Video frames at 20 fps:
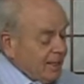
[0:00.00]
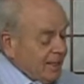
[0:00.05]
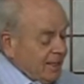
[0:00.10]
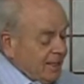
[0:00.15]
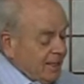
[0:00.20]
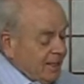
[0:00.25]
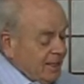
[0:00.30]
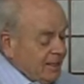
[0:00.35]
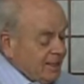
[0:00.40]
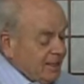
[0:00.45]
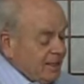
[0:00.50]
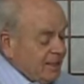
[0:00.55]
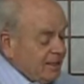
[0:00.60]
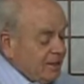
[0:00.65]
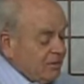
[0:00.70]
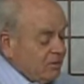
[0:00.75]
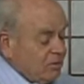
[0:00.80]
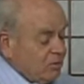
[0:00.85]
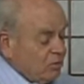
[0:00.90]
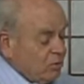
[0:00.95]
And
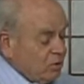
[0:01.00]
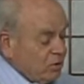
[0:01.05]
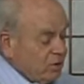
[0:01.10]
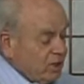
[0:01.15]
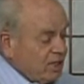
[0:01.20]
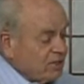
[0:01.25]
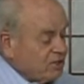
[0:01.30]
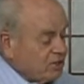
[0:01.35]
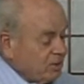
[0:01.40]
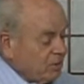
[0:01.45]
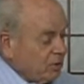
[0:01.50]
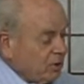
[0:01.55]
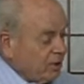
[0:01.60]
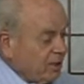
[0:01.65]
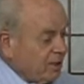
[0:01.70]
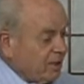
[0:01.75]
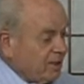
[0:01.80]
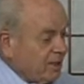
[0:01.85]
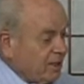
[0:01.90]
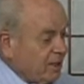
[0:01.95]
then when that's completed,